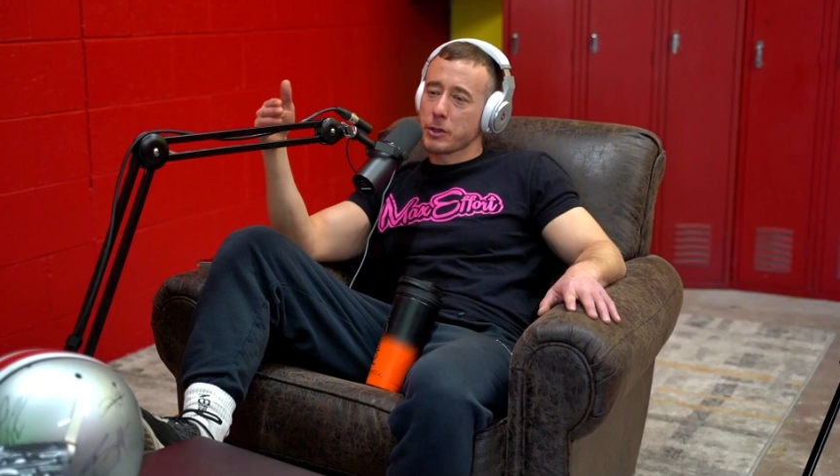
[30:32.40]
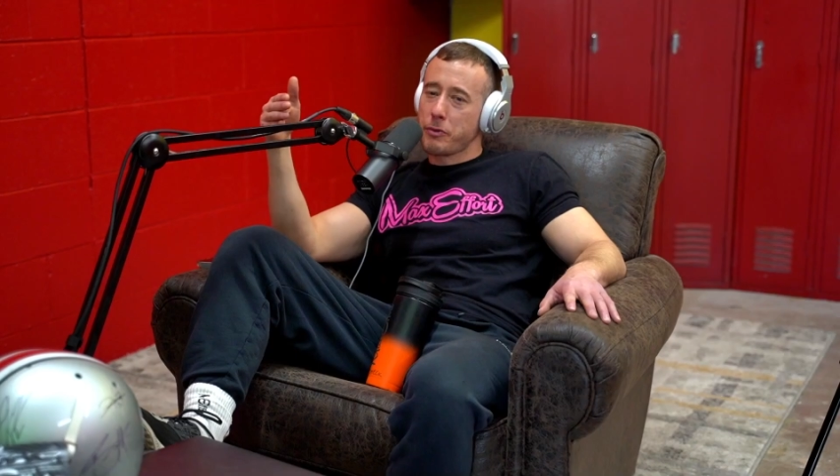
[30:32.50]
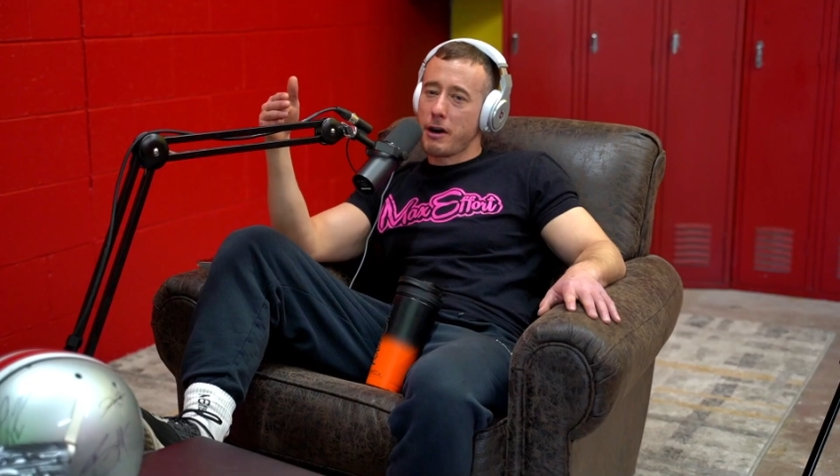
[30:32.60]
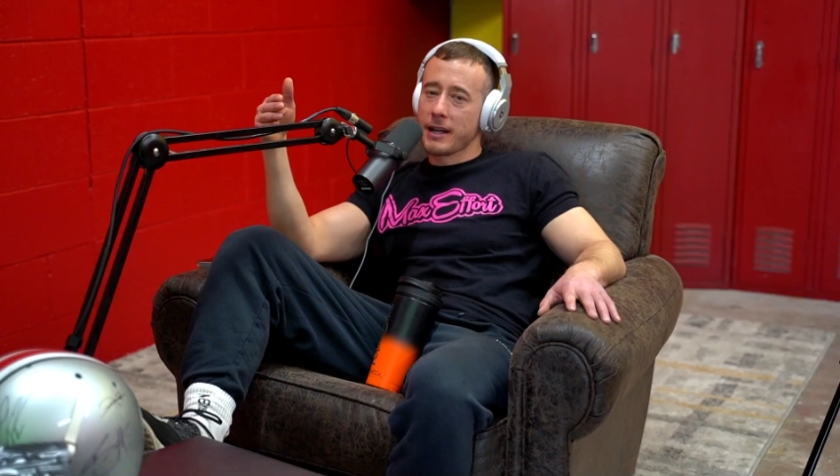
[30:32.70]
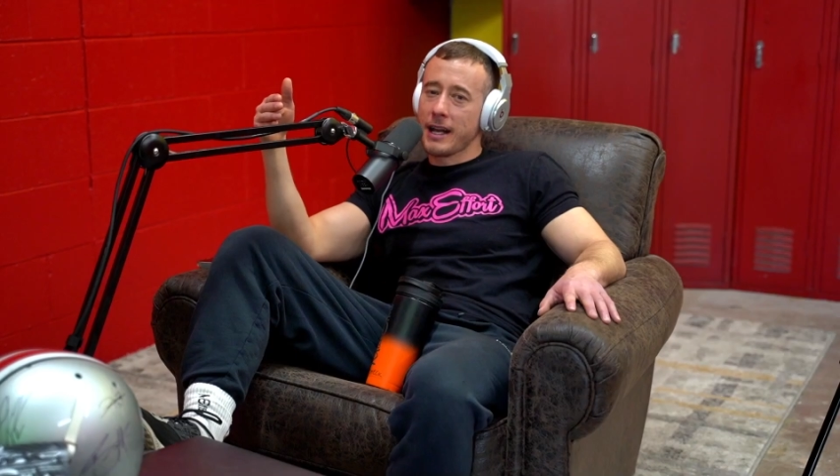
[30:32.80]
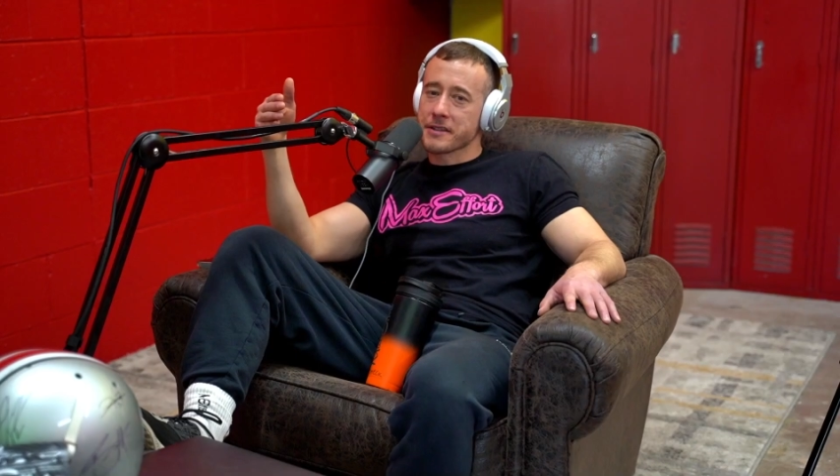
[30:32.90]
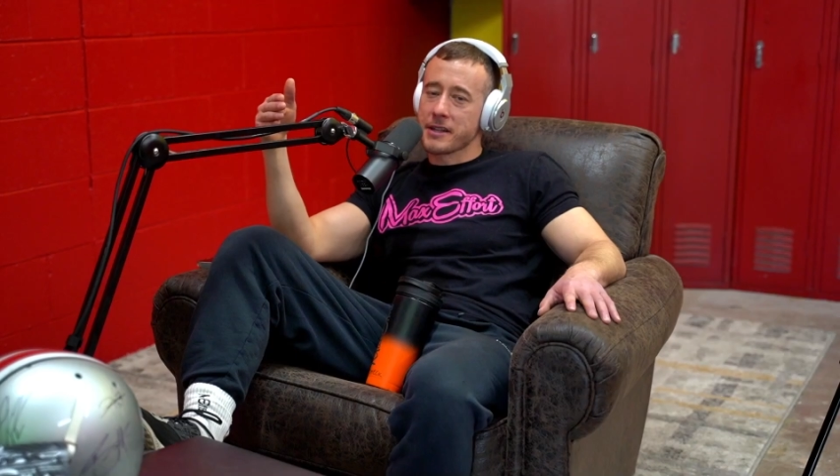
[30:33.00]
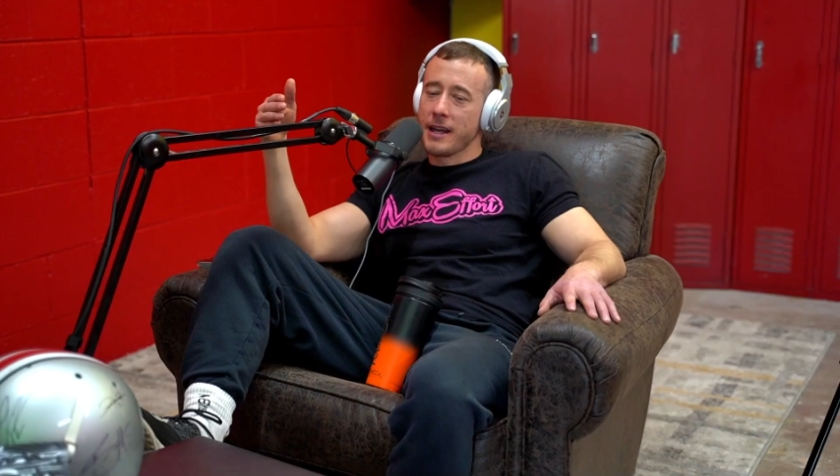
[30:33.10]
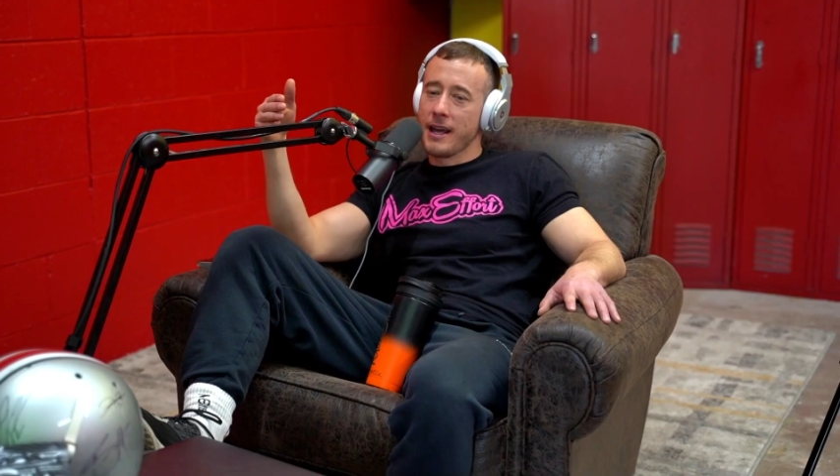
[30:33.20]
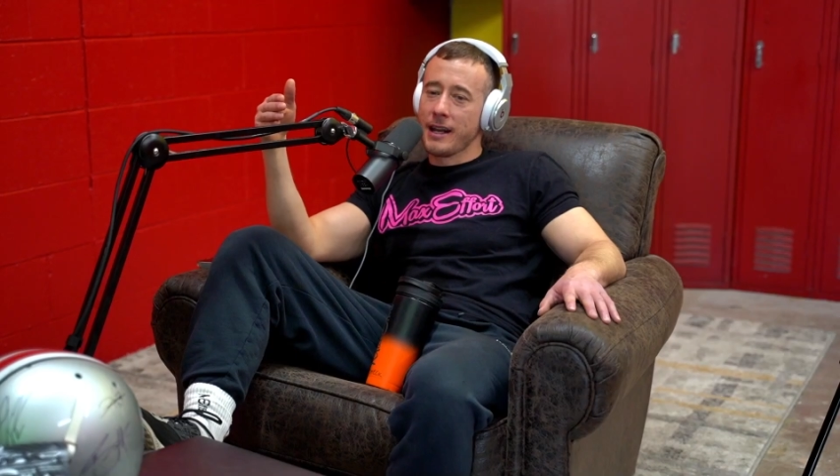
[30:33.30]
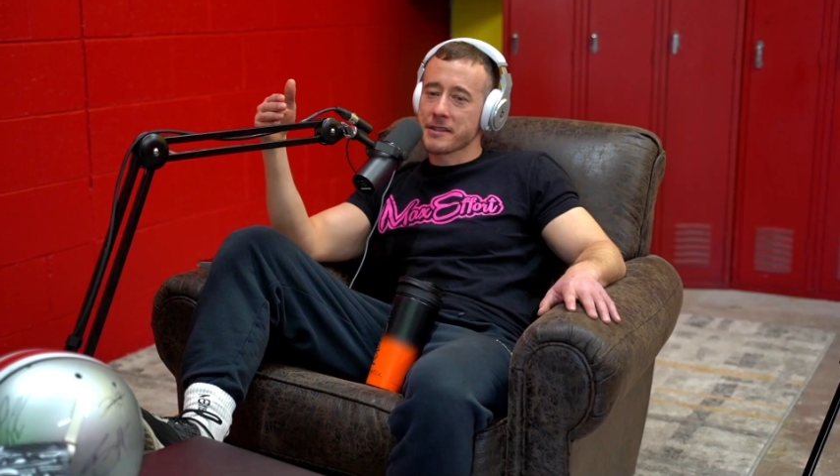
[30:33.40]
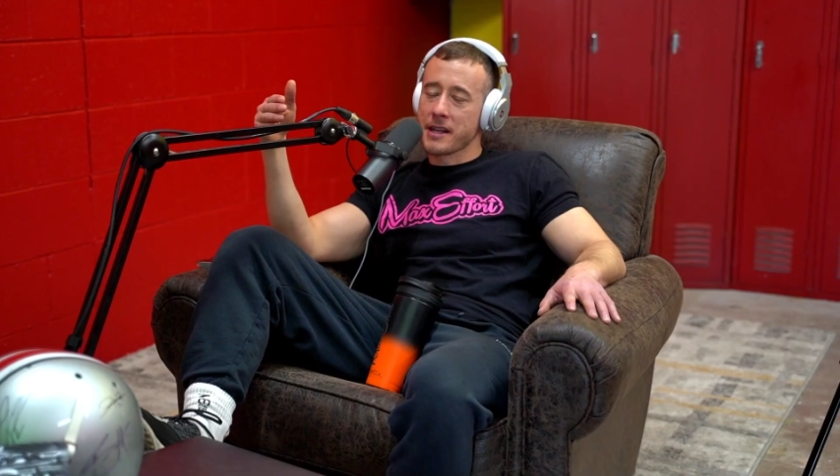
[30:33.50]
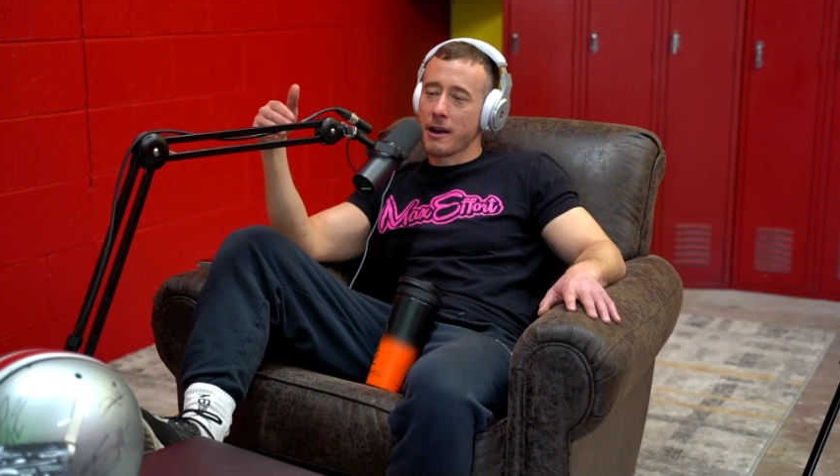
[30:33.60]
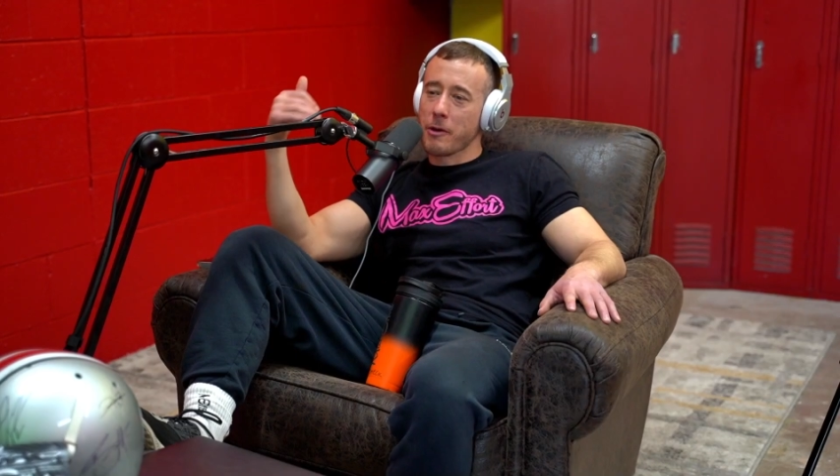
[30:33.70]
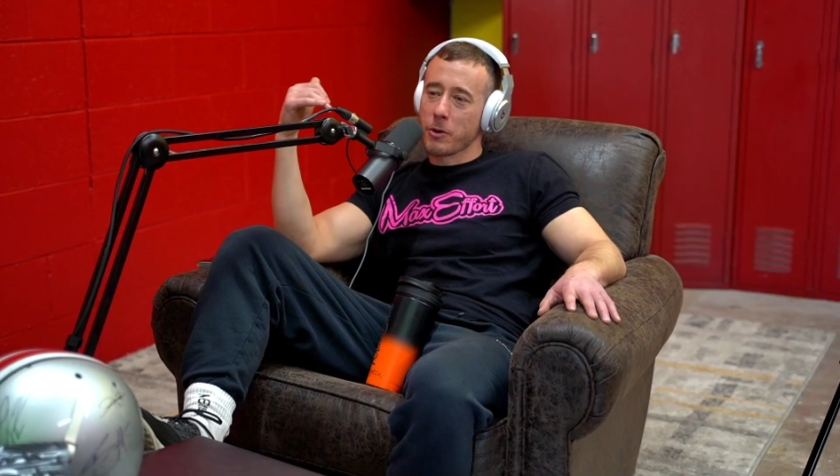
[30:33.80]
out the podcast today and I
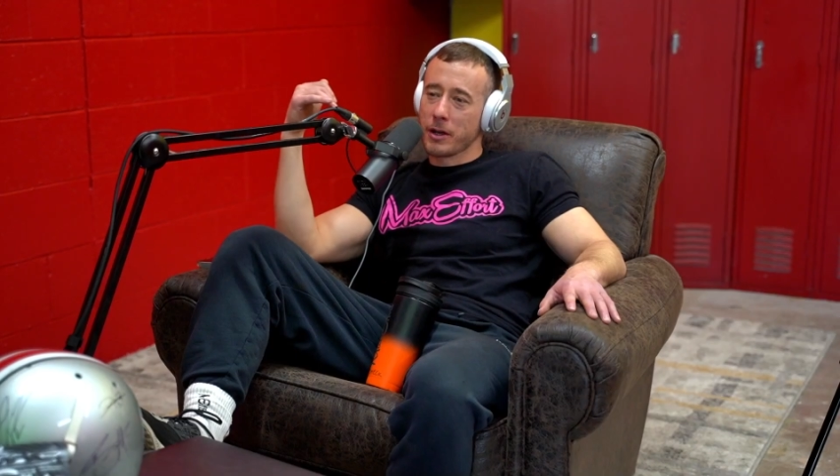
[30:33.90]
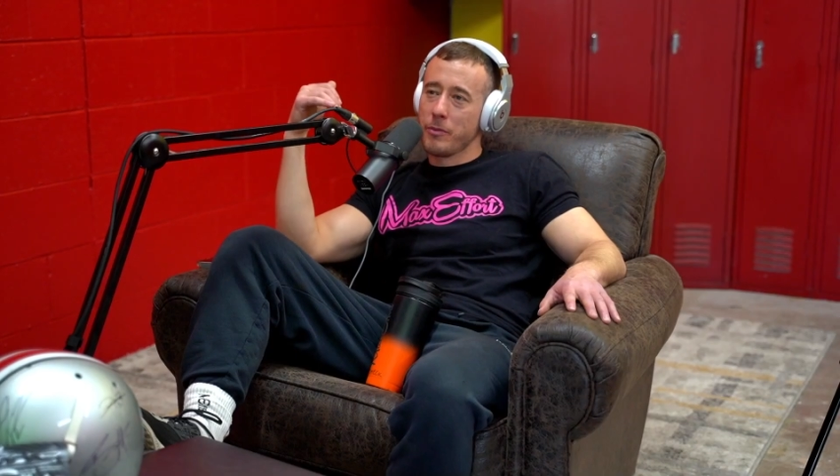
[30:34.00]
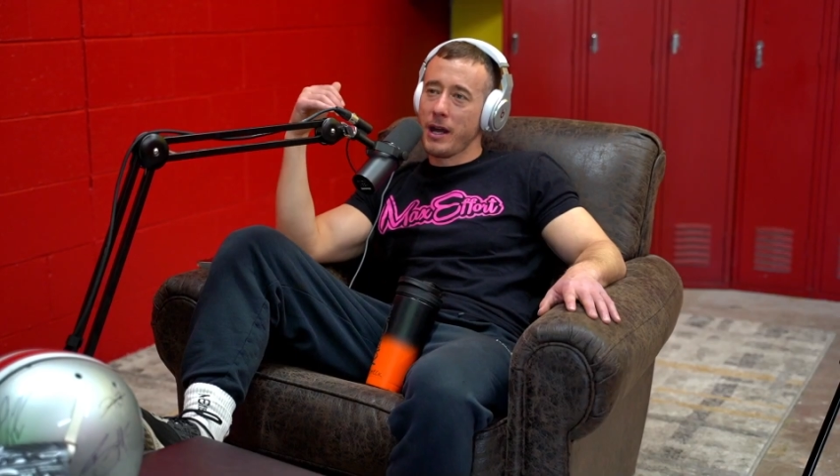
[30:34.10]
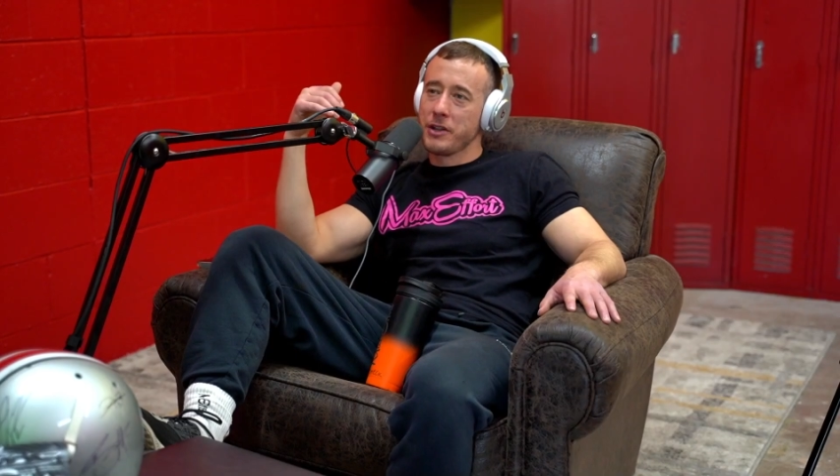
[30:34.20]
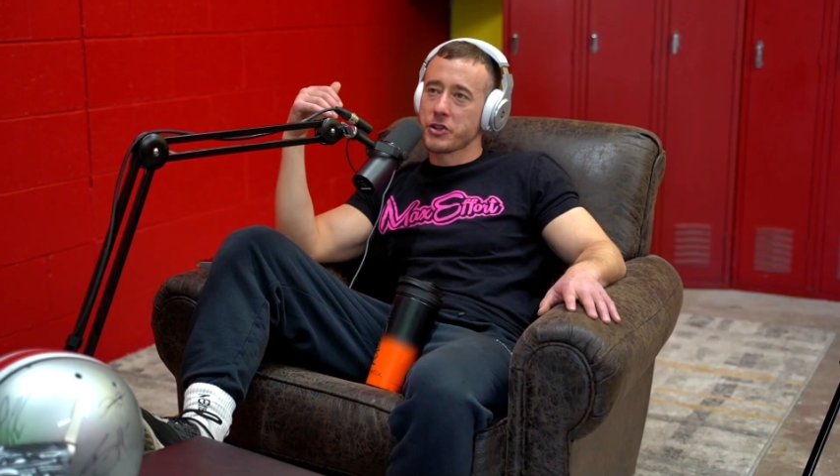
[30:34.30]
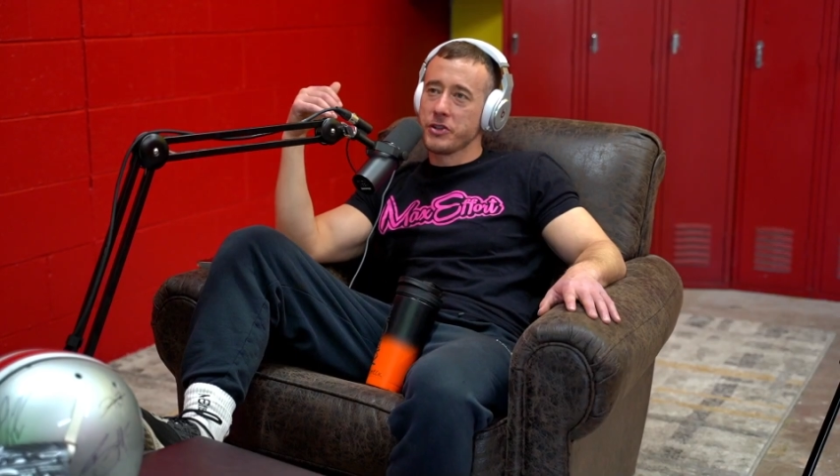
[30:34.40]
said, all right, we're going to bench,